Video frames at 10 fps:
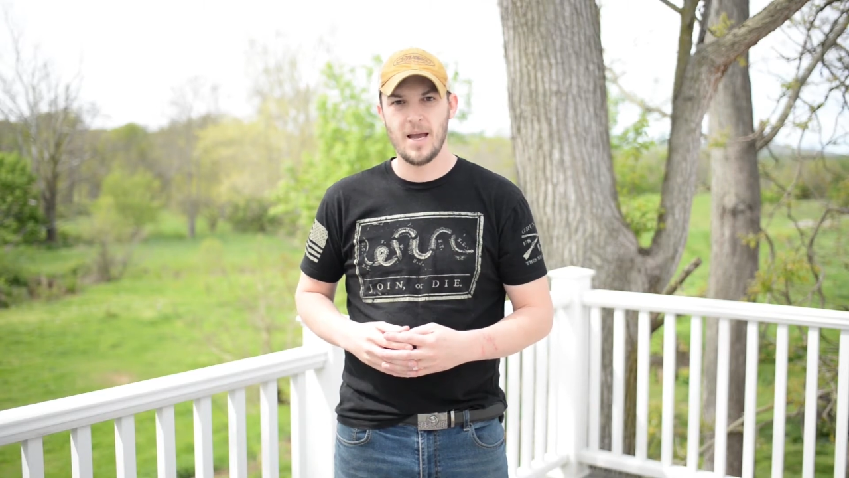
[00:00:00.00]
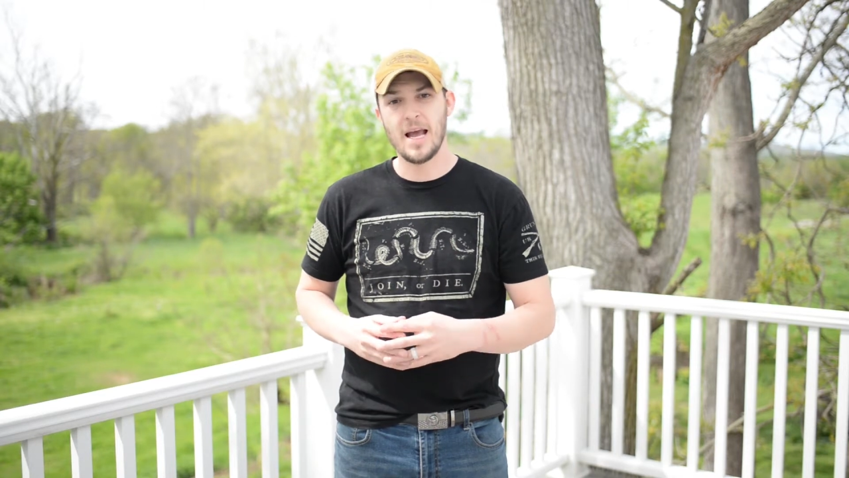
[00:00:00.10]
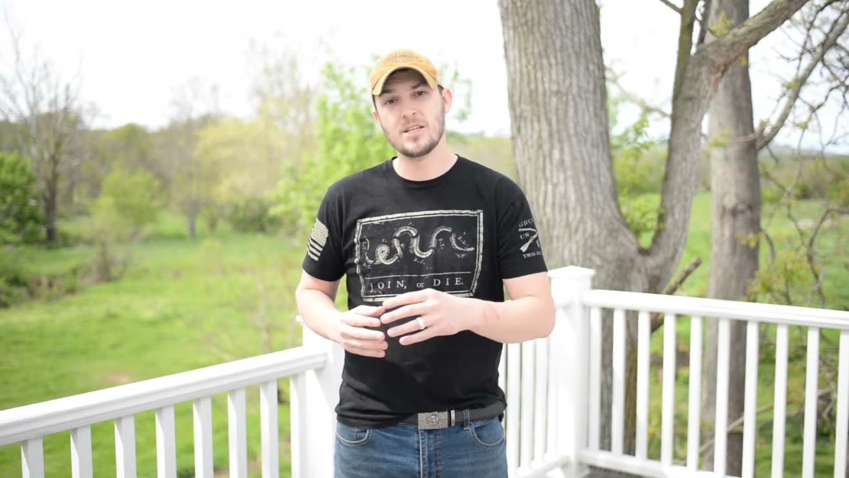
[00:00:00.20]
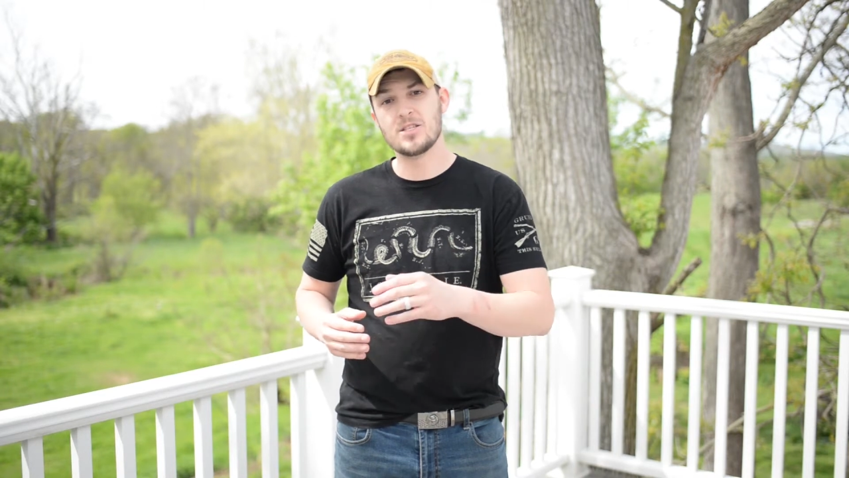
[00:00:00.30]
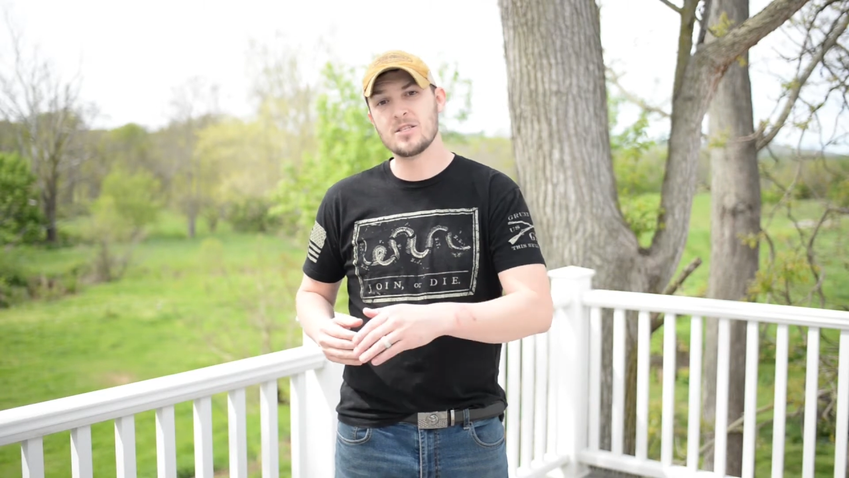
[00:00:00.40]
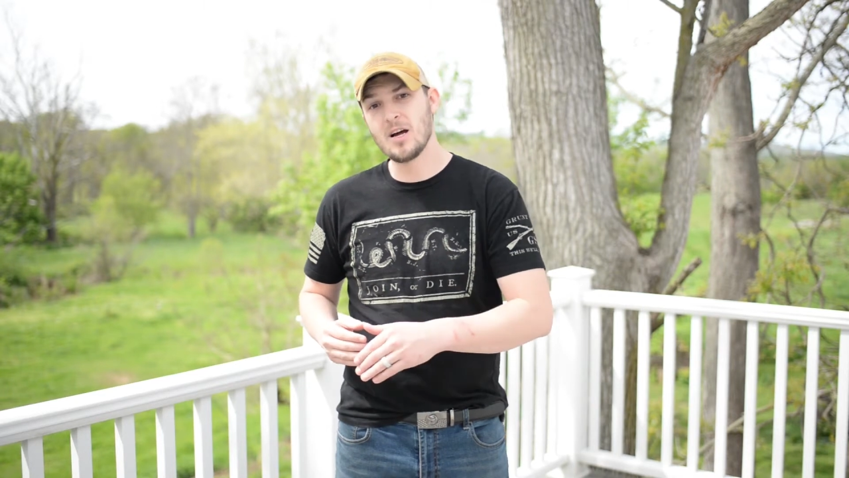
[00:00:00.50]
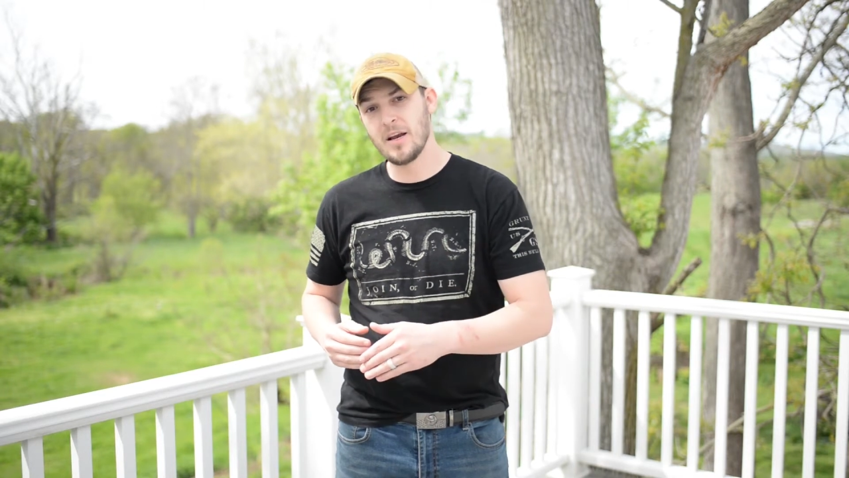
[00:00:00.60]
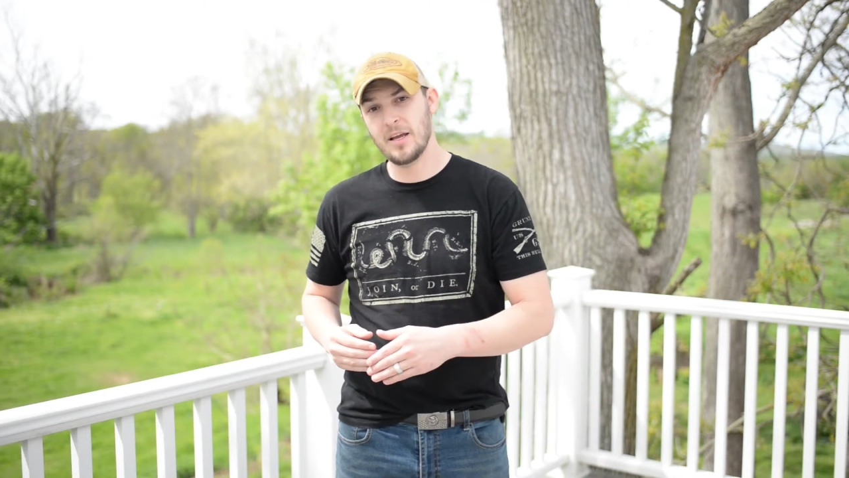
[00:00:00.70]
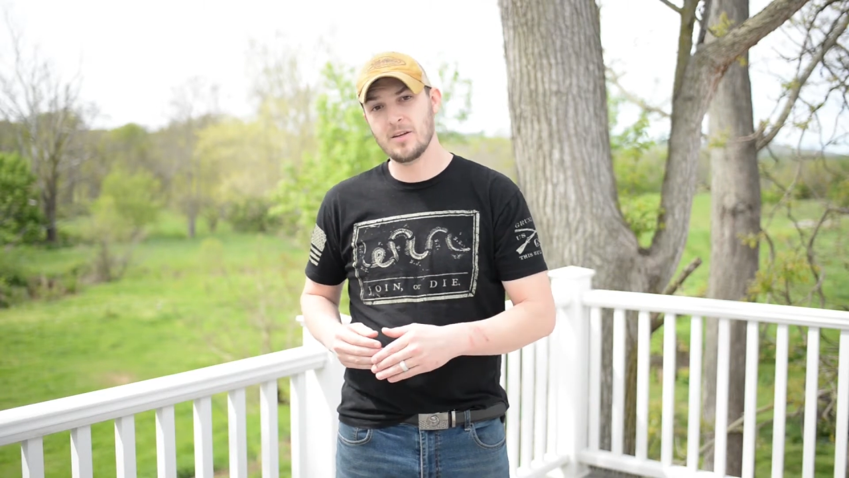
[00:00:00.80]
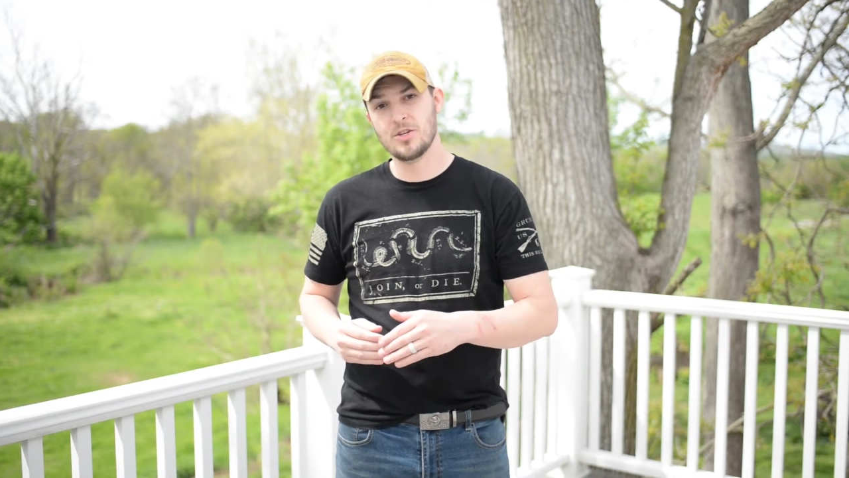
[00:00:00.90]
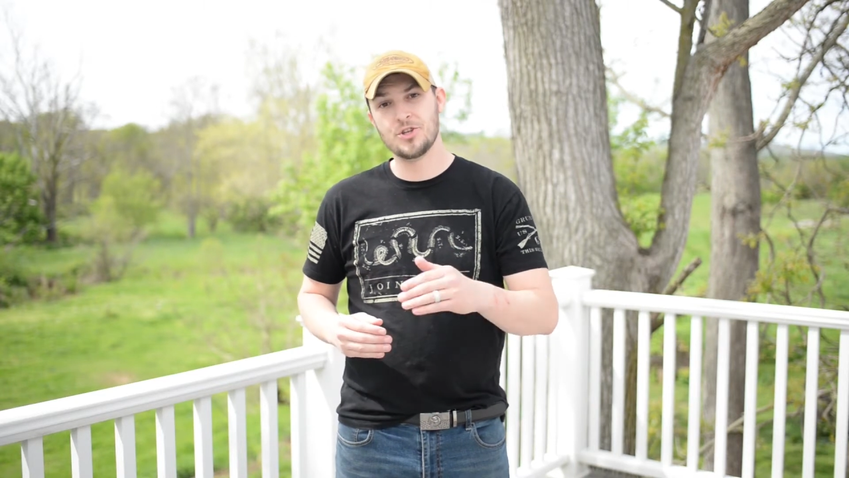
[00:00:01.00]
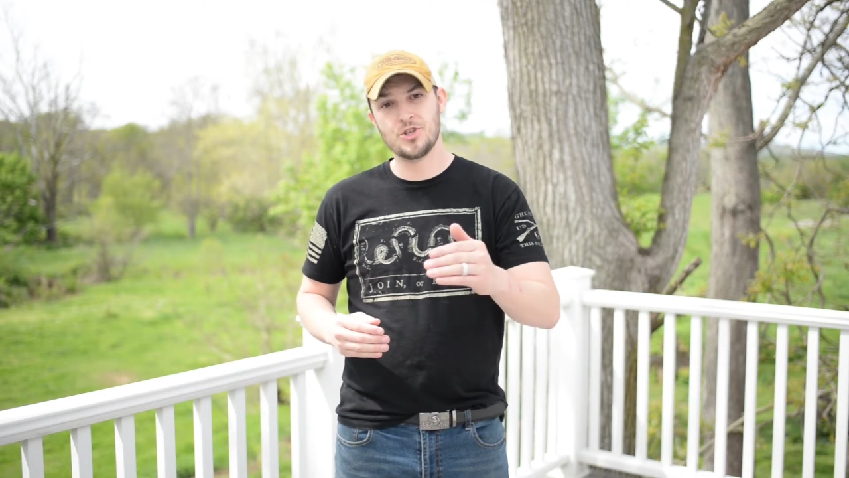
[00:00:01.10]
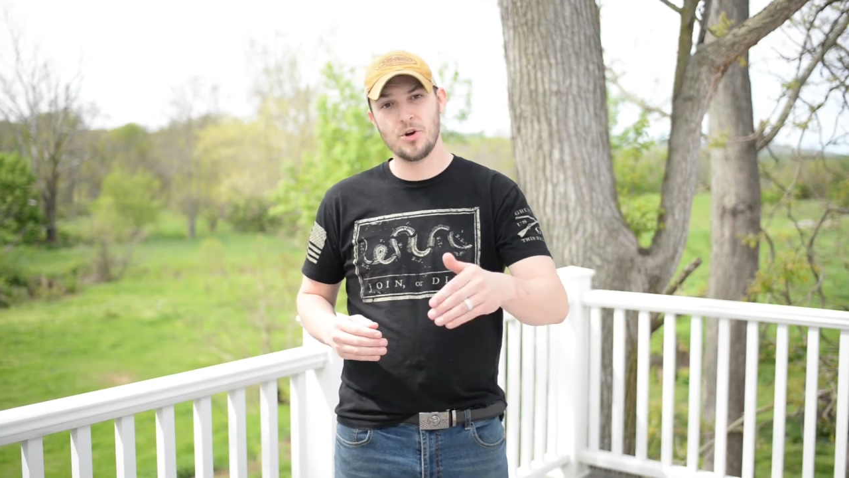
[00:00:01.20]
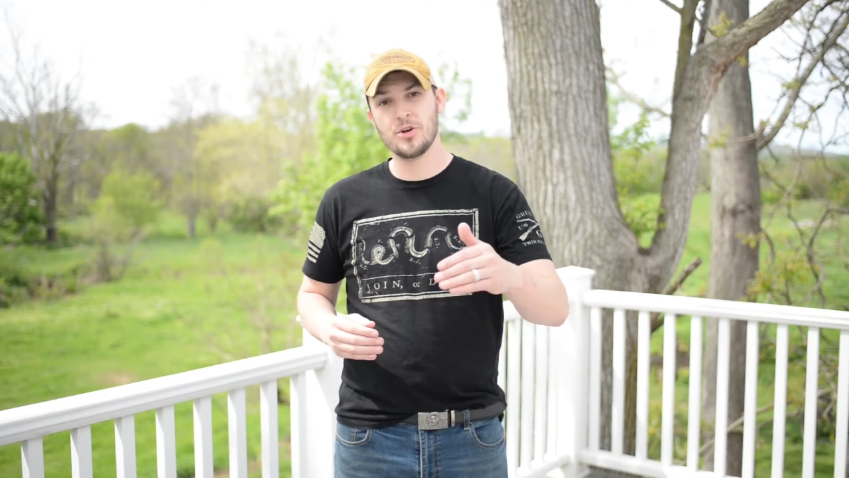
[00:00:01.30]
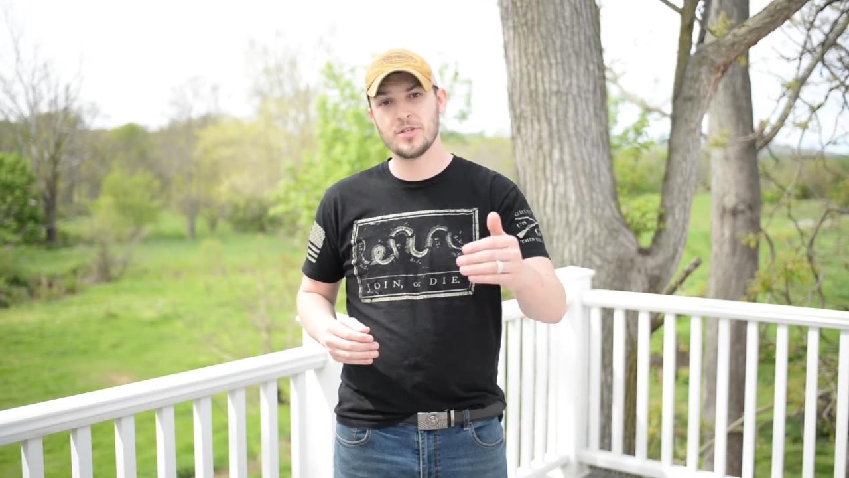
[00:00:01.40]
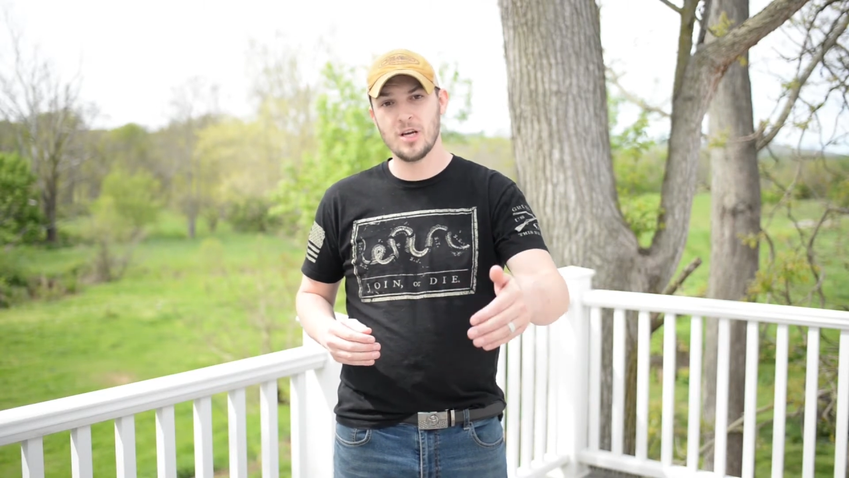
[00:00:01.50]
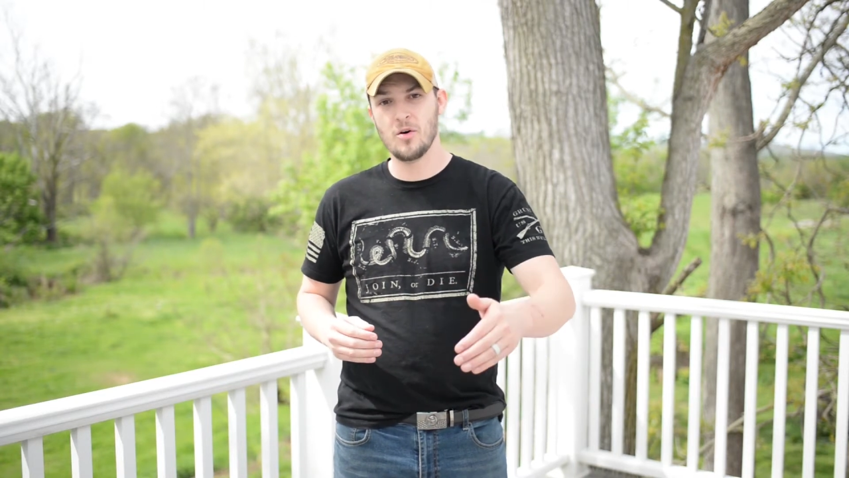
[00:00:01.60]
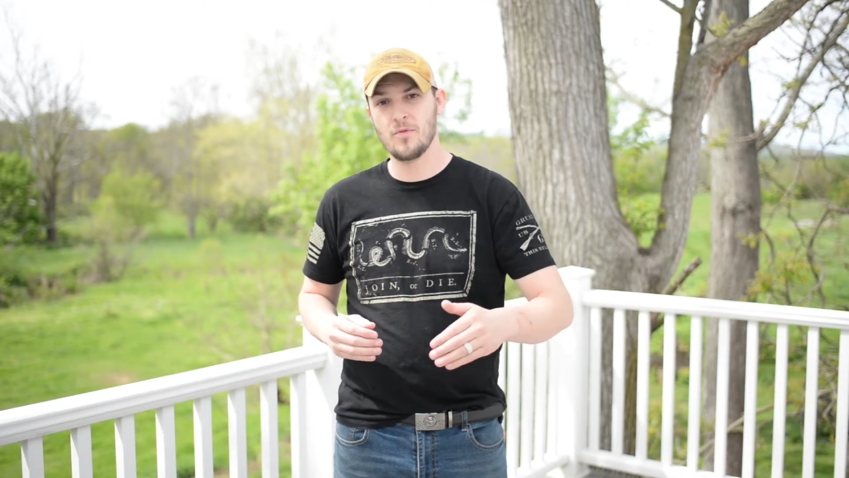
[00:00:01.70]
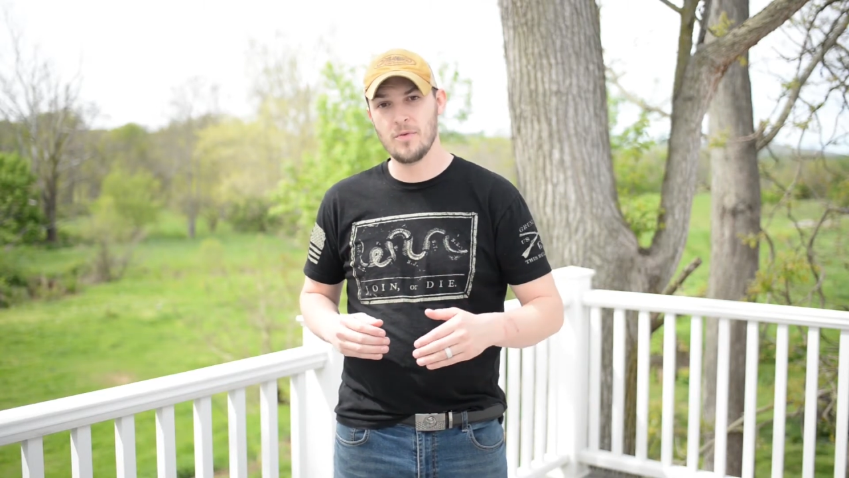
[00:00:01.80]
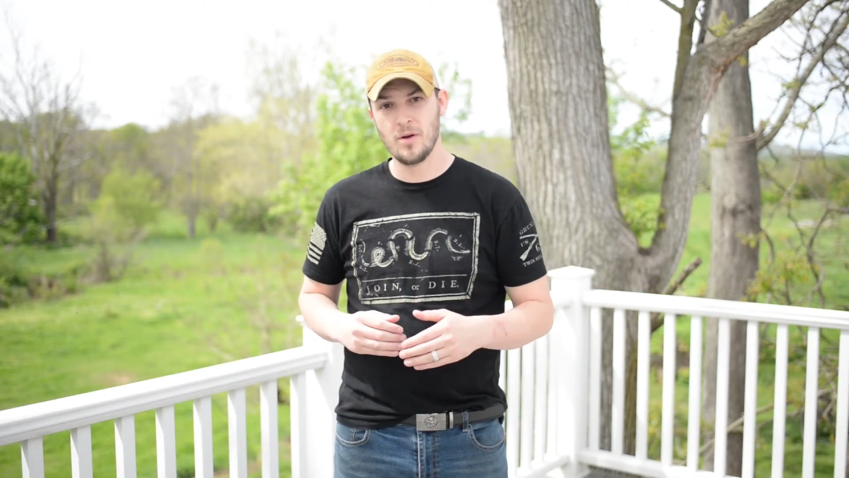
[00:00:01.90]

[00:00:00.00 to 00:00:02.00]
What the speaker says: And study to show yourself